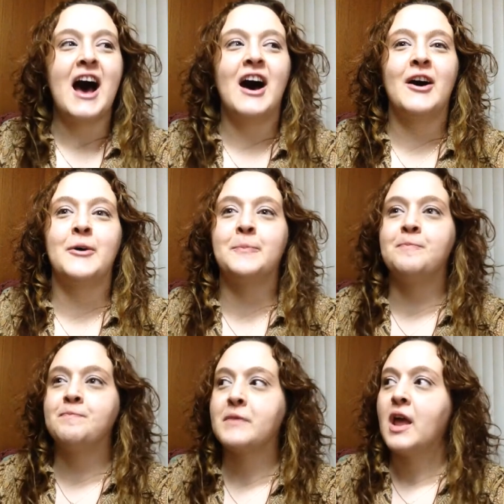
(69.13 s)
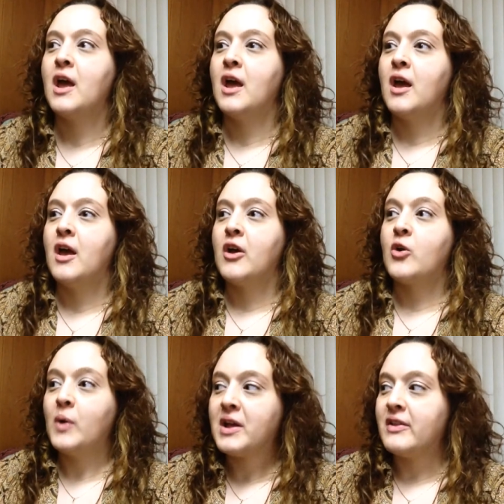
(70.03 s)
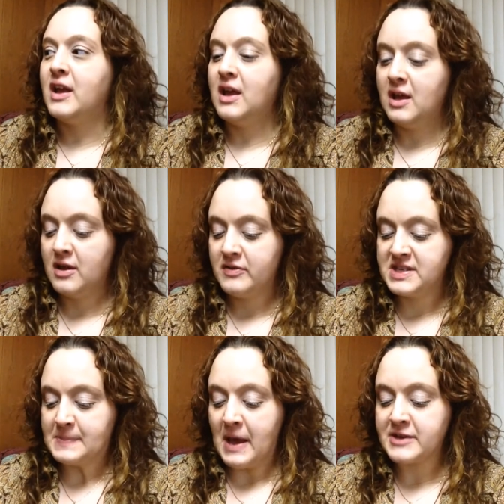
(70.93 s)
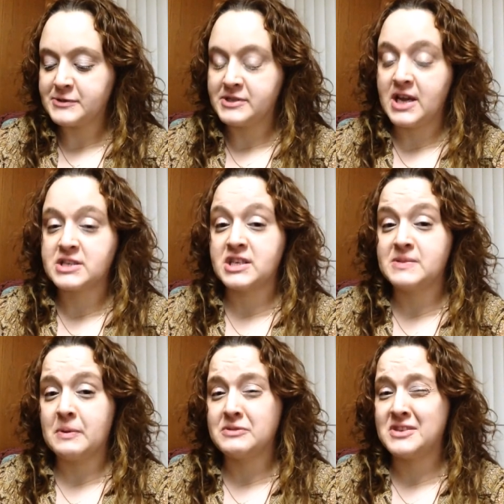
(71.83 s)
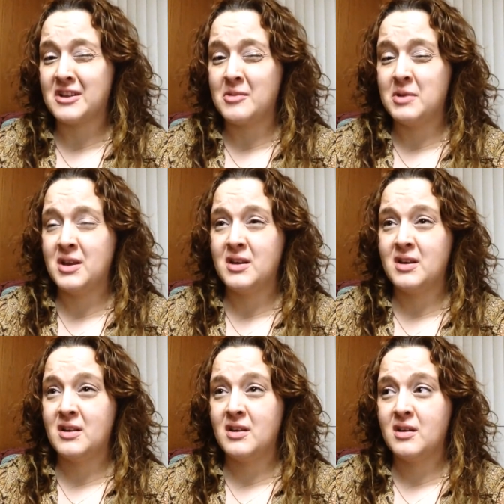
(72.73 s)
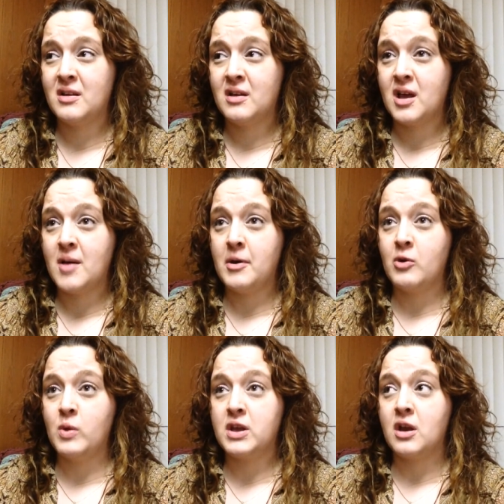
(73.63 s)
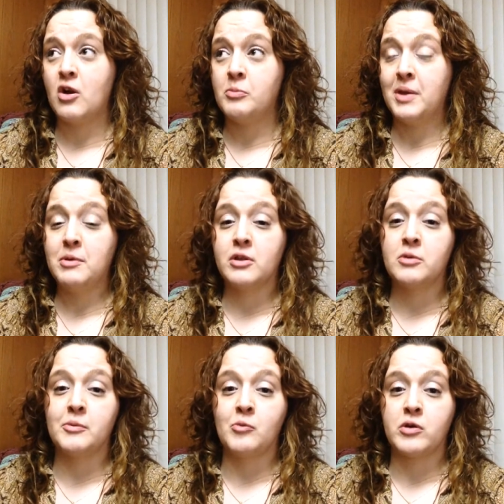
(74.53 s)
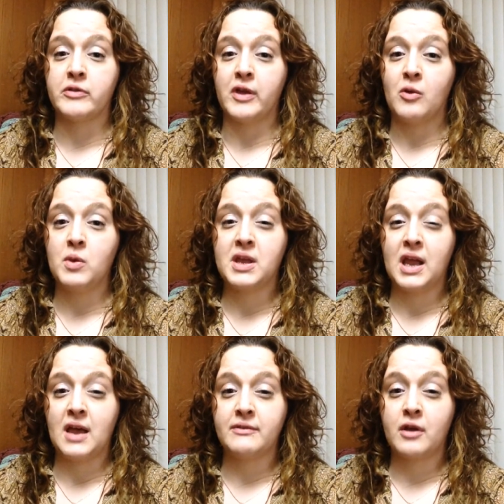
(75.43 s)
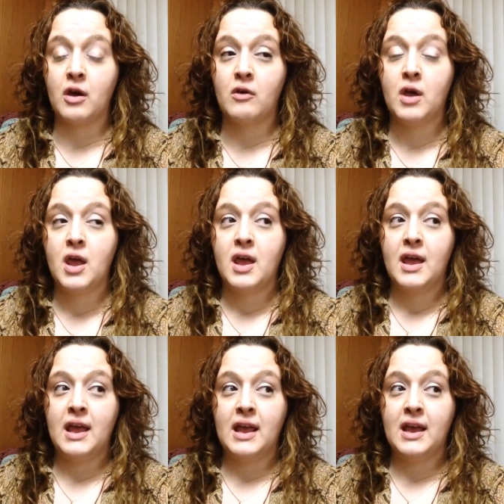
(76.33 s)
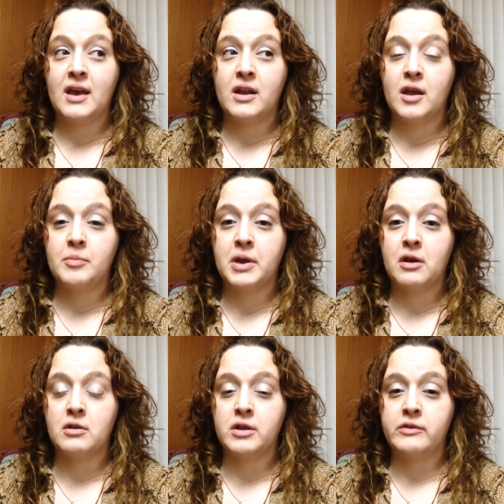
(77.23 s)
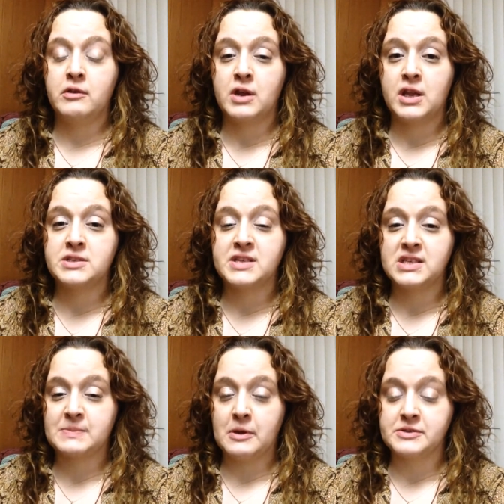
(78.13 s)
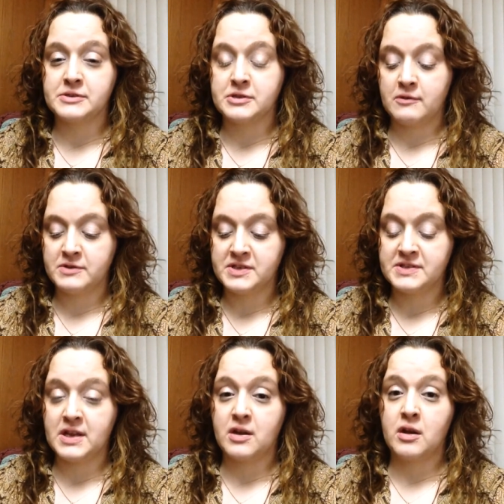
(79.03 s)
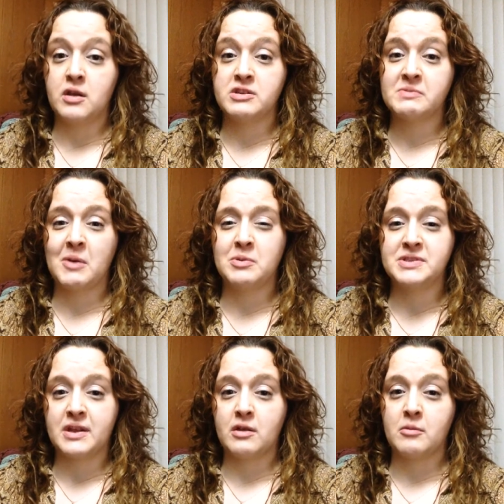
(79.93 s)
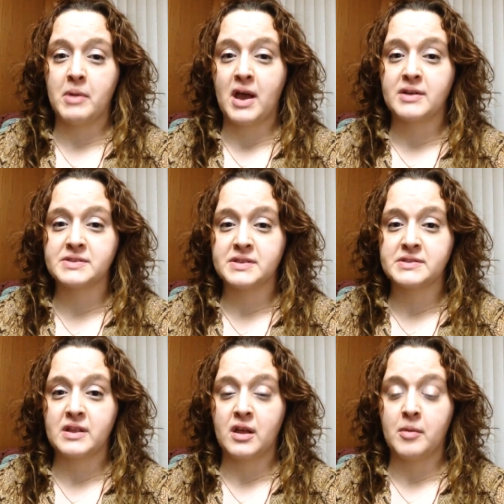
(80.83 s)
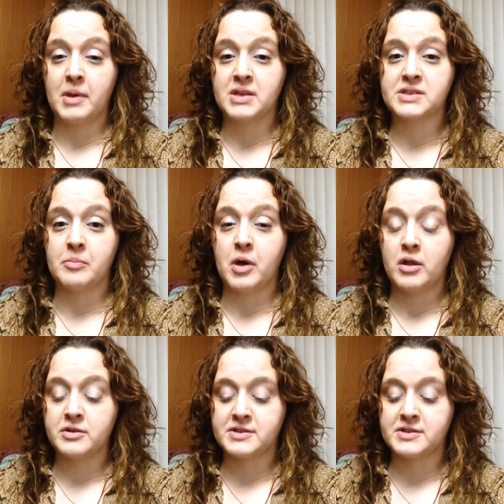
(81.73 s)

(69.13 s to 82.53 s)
um, quickly, this box was actually supposed to come in about a week ago, maybe a little bit more than that, week and a half ago. And apparently the United States Postal Service decided to use my particular box as like a basketball or